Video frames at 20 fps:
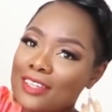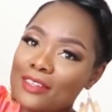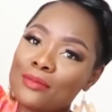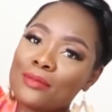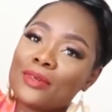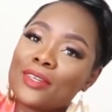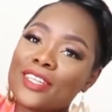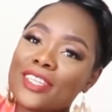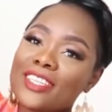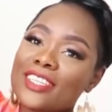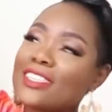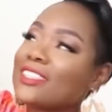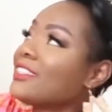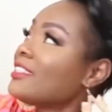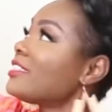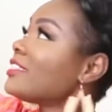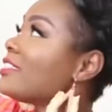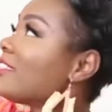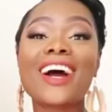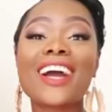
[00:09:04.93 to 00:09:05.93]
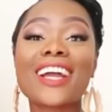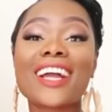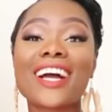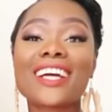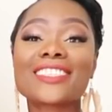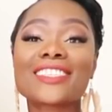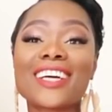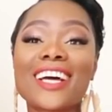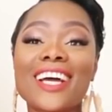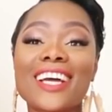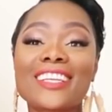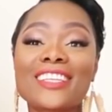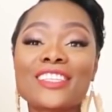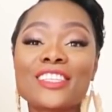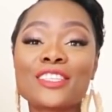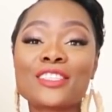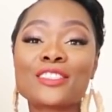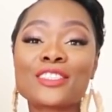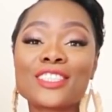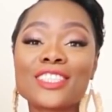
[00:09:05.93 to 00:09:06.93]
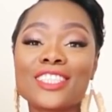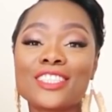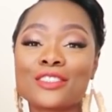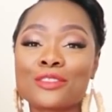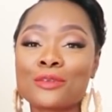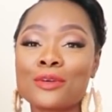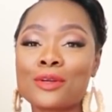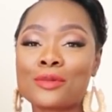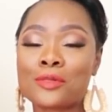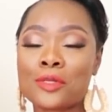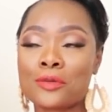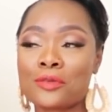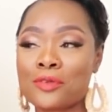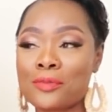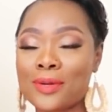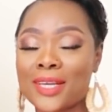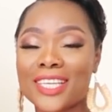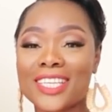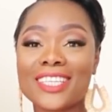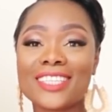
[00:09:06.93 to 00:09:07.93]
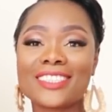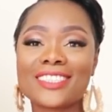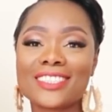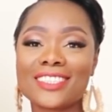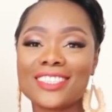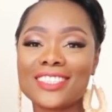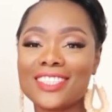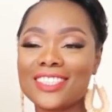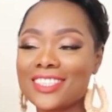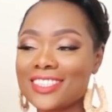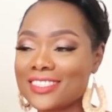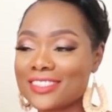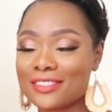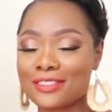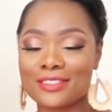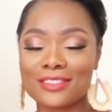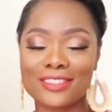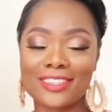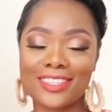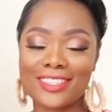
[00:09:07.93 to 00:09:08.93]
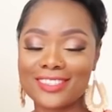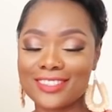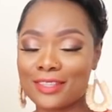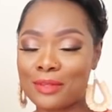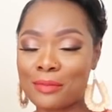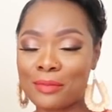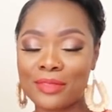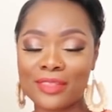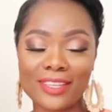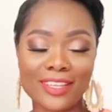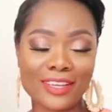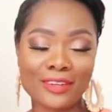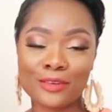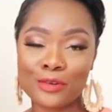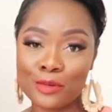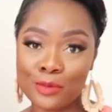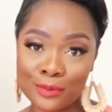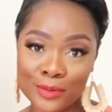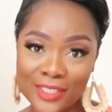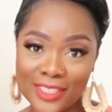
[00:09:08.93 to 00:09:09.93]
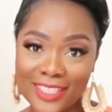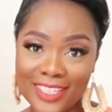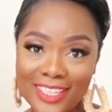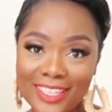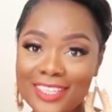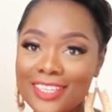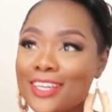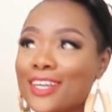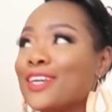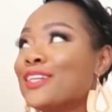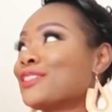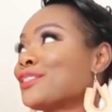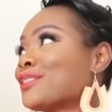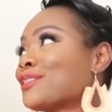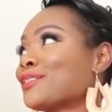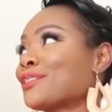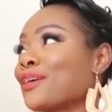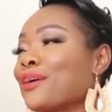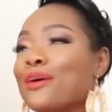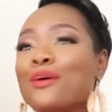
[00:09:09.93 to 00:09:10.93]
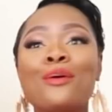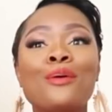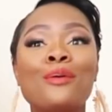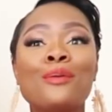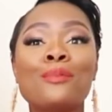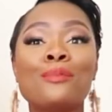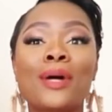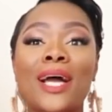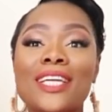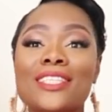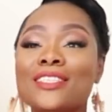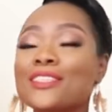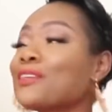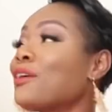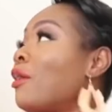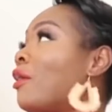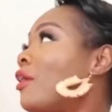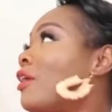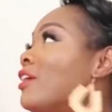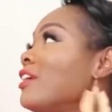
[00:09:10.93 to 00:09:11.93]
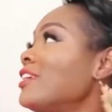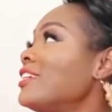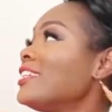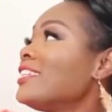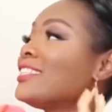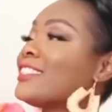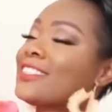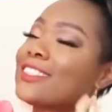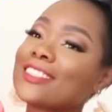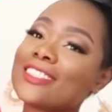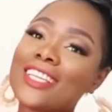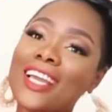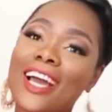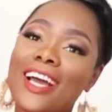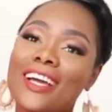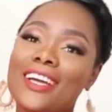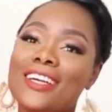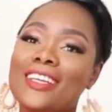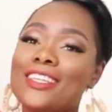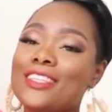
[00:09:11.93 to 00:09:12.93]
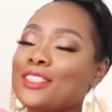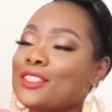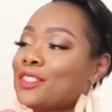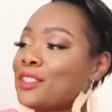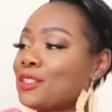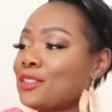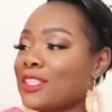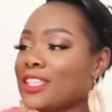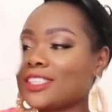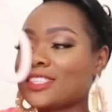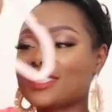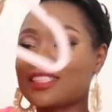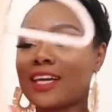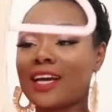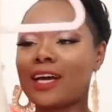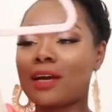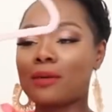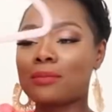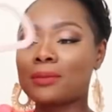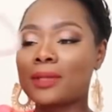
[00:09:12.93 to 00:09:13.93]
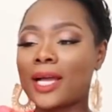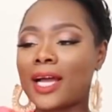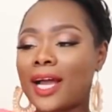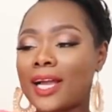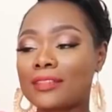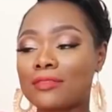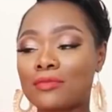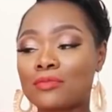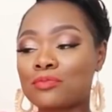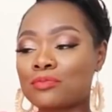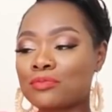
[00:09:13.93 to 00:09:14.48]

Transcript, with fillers: Good morning. All right guys, so I had a little interruption with my kids. They needed us to get something at home today, so back to the haul. So yeah, so this top, I